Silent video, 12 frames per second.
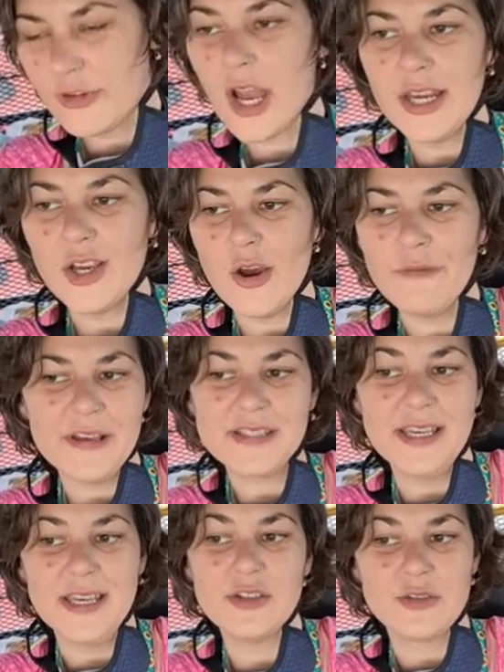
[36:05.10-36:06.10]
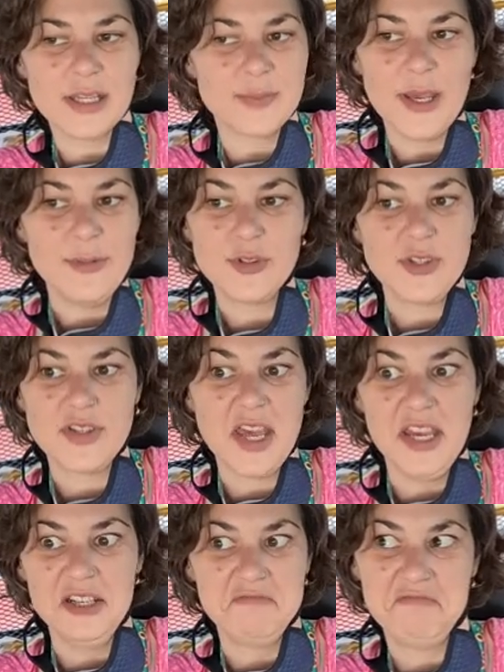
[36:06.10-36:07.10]
So I've kind of got a vested interest, babe, just
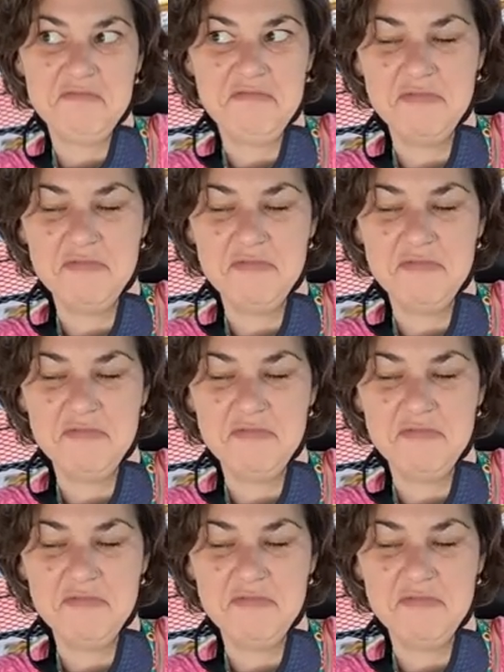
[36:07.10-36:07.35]
saying.